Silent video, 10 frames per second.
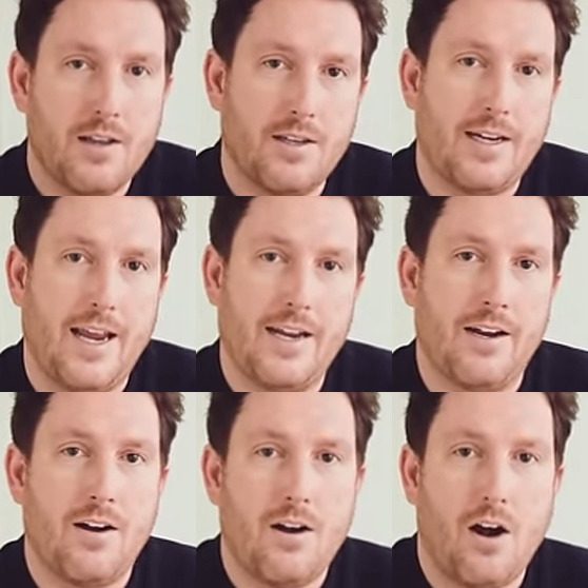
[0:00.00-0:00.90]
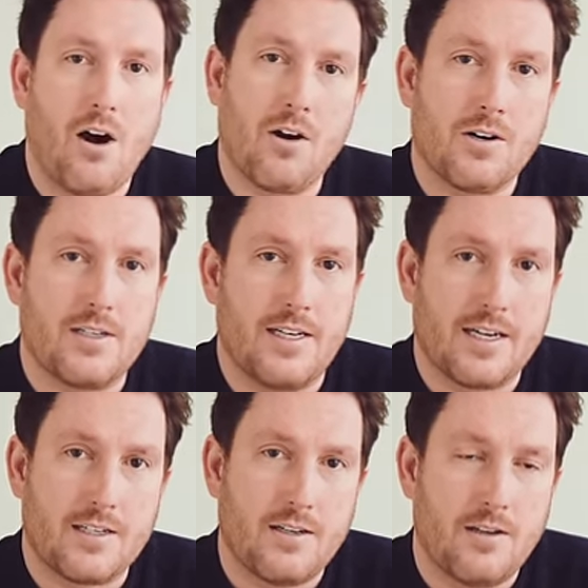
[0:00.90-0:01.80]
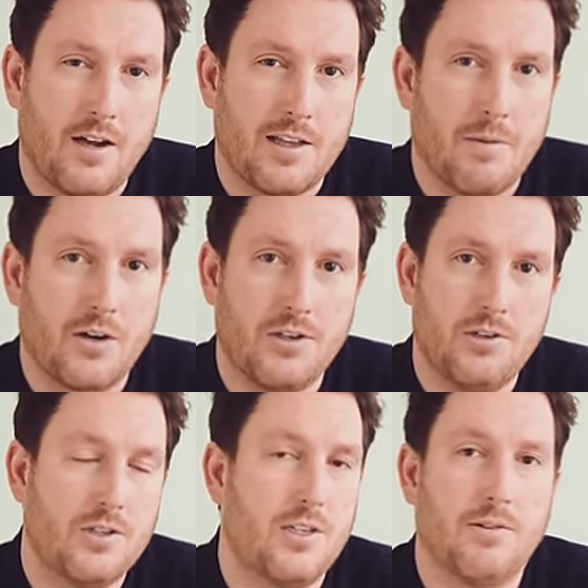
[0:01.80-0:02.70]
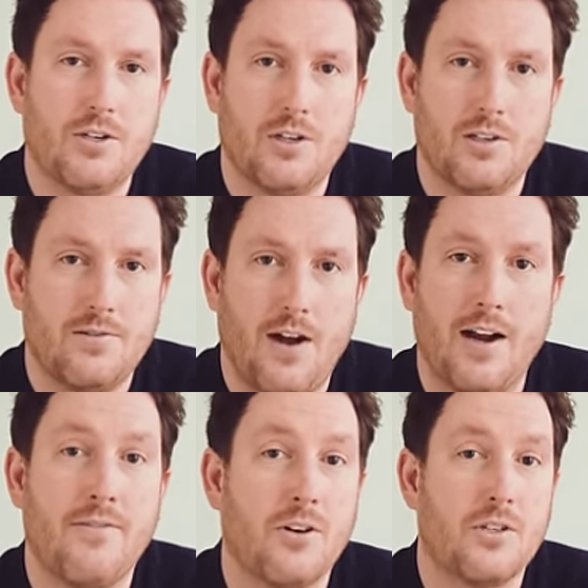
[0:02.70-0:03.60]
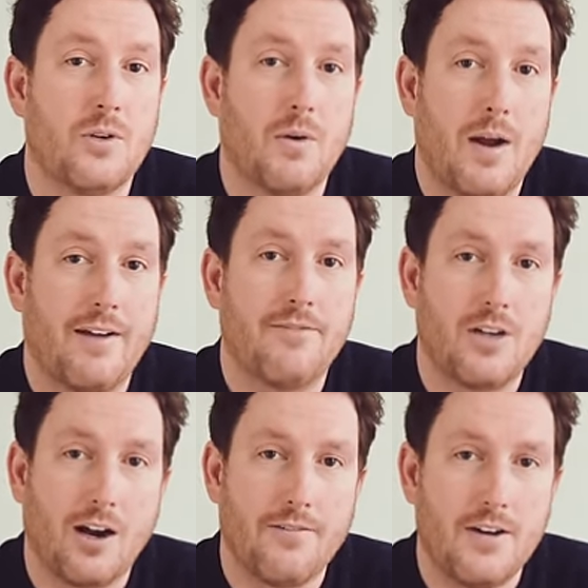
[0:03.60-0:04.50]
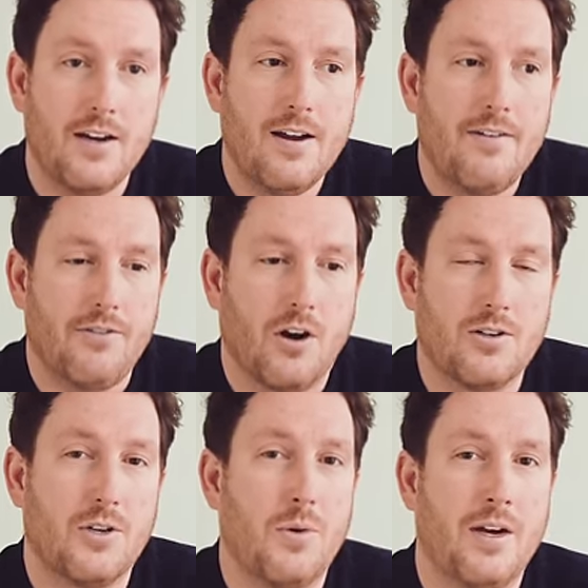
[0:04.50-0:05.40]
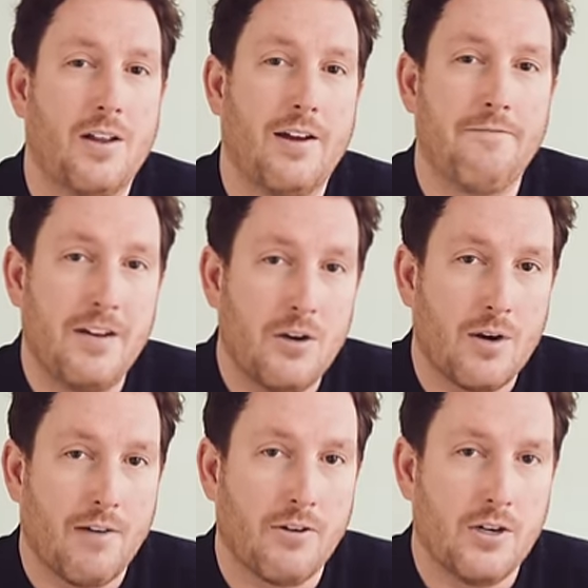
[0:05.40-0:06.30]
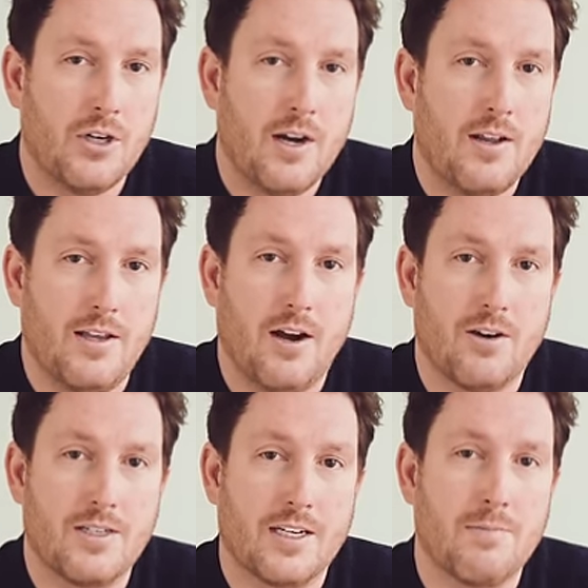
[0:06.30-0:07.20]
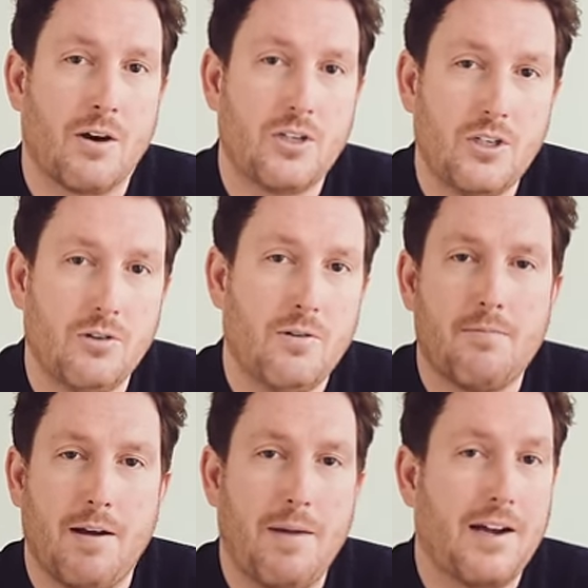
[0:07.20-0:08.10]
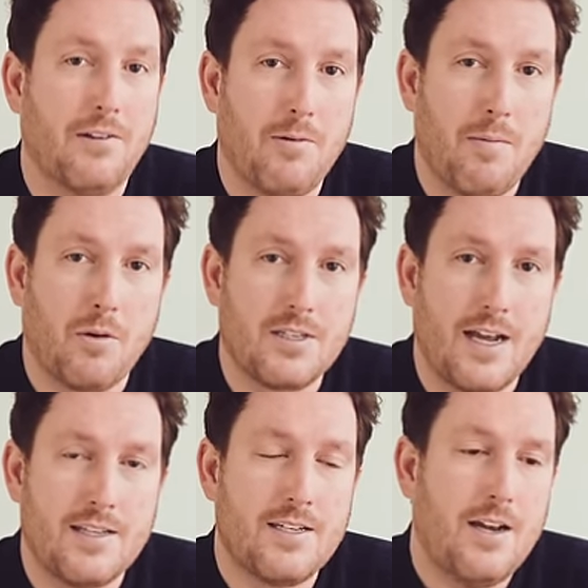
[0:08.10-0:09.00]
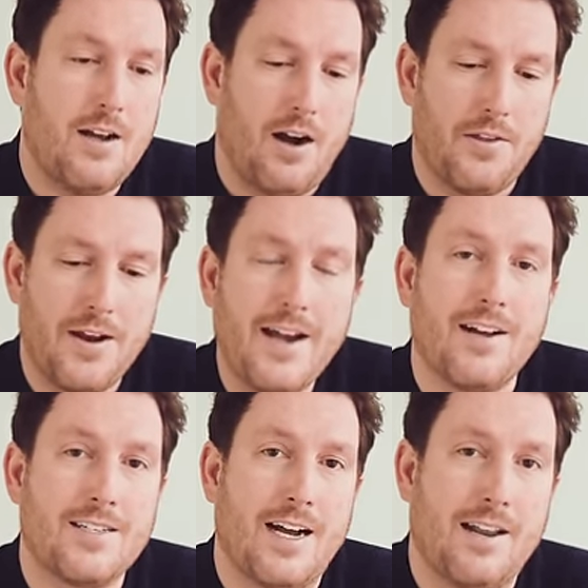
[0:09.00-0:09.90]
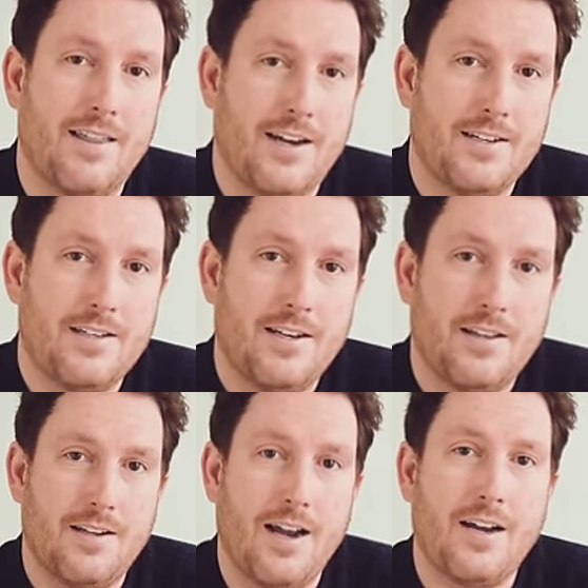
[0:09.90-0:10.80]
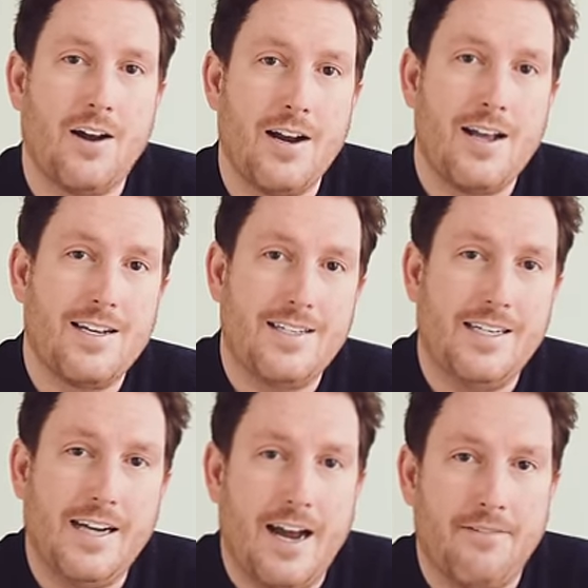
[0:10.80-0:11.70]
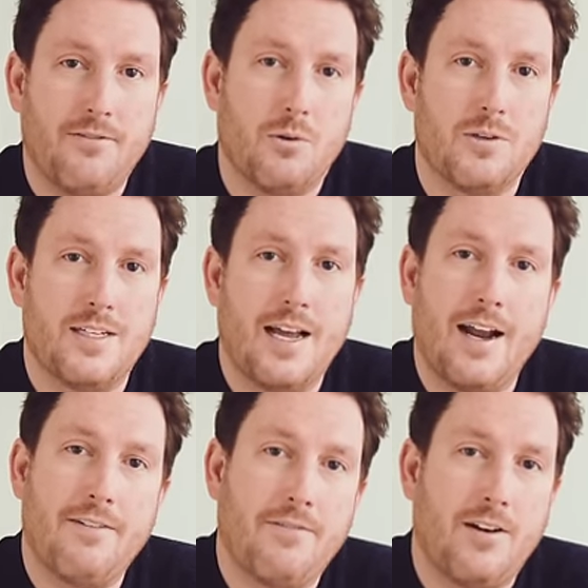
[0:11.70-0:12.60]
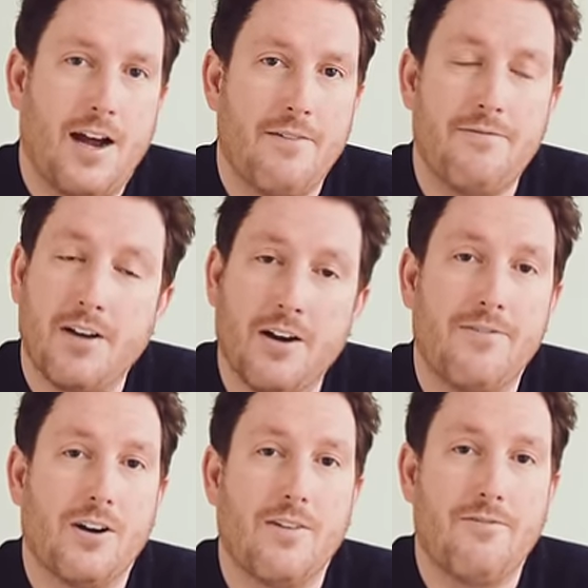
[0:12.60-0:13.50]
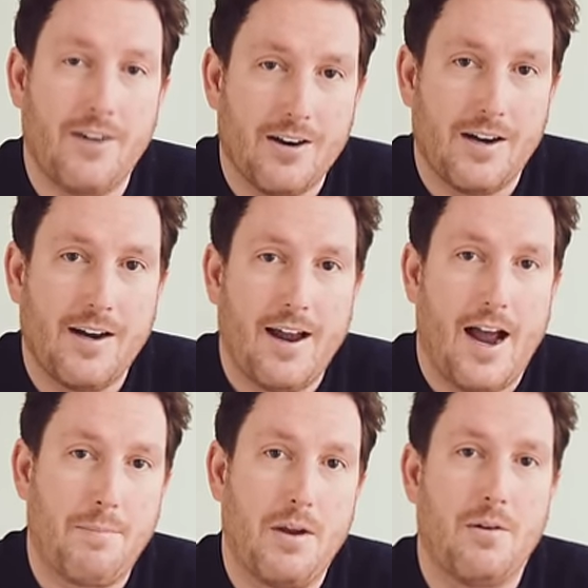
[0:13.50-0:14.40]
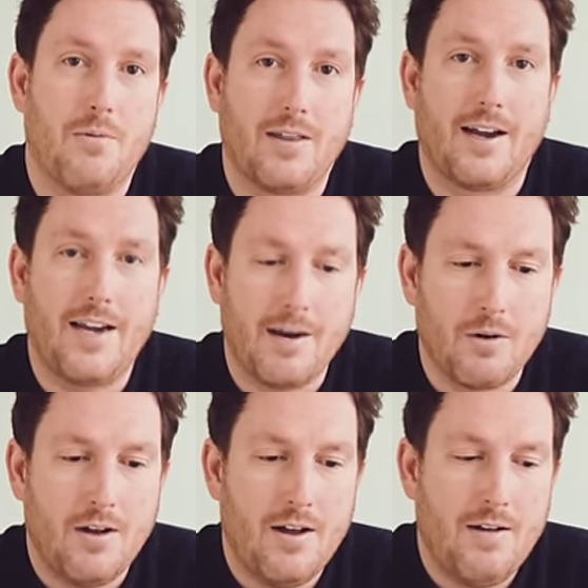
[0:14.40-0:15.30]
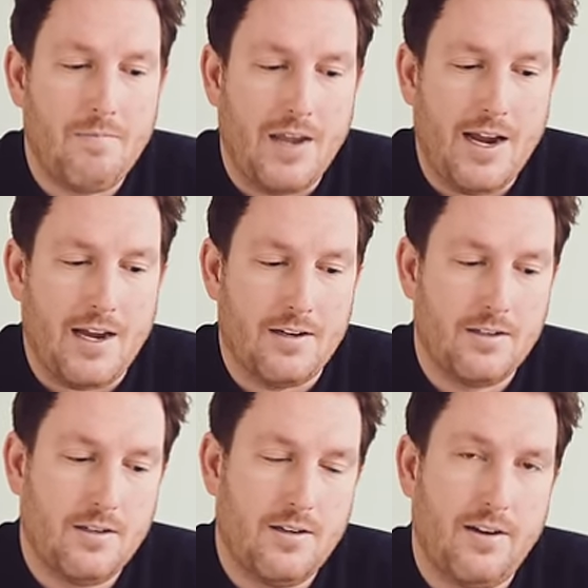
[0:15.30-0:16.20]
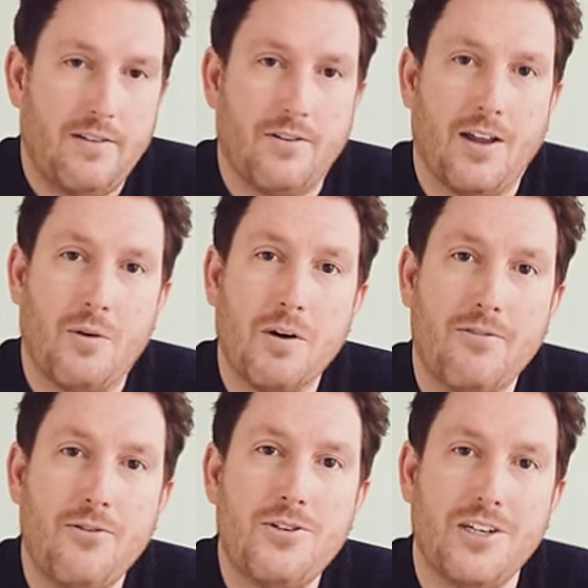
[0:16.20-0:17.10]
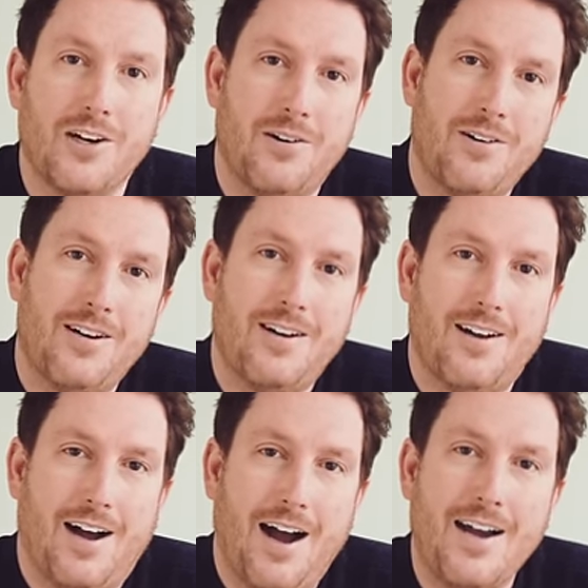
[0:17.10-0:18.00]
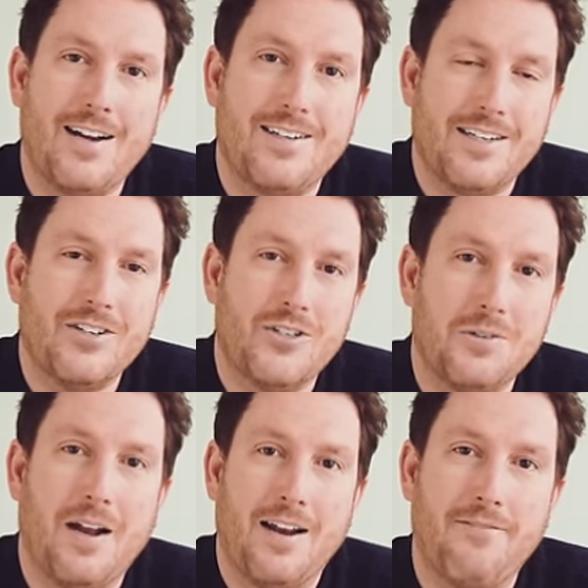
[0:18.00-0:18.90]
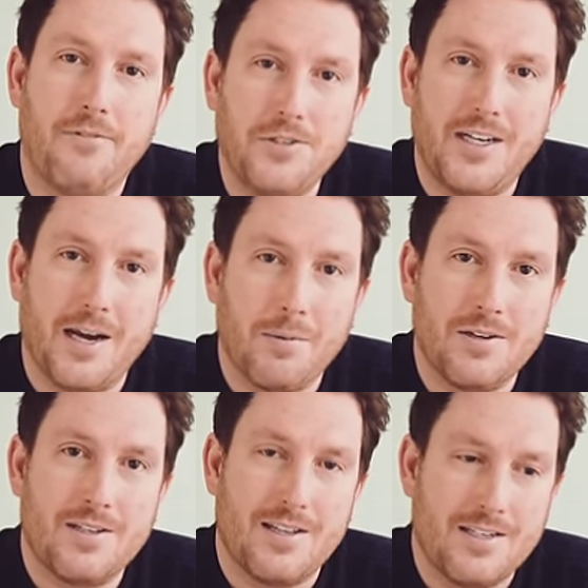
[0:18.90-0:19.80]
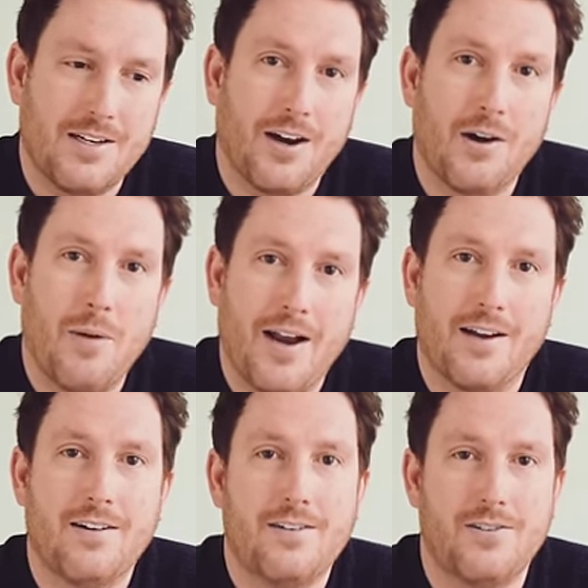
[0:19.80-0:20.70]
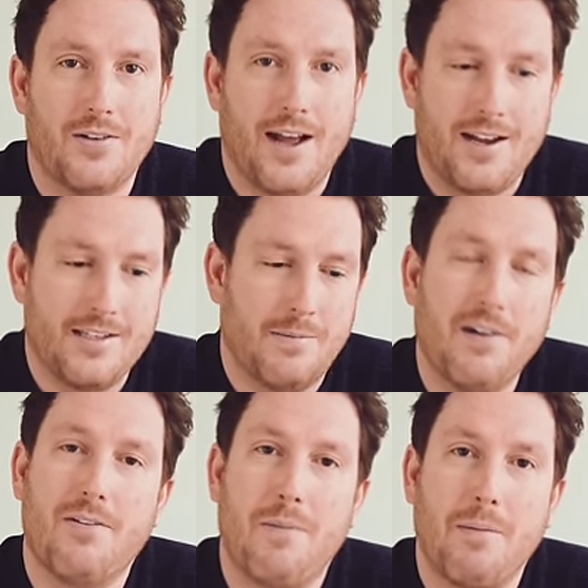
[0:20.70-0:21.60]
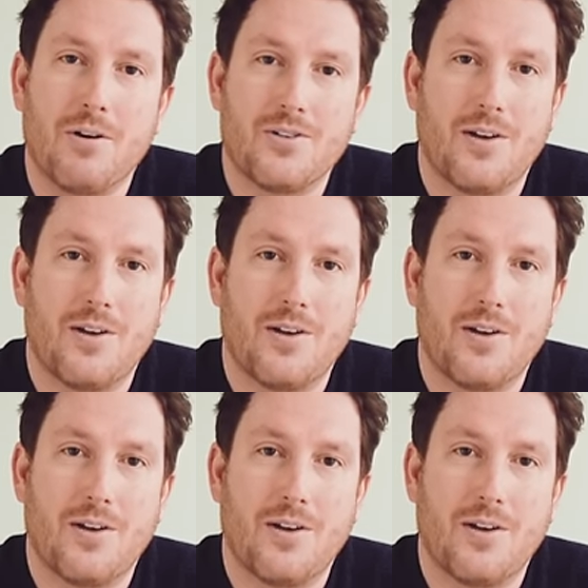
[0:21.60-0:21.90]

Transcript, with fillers: The Canon R6, not the Mark II, just the original is fine if you're just doing wedding photography. If you're also doing a lot of video coverage, the R6 Mark II might make a little bit more sense. On the Nikon side of things, Nikon ZF or ZF, I'm very, very, very happy with that camera. And if you're like, where'd Fuji go? I didn't shoot any Fuji cameras this year at a wedding, so that is a bit of a bummer.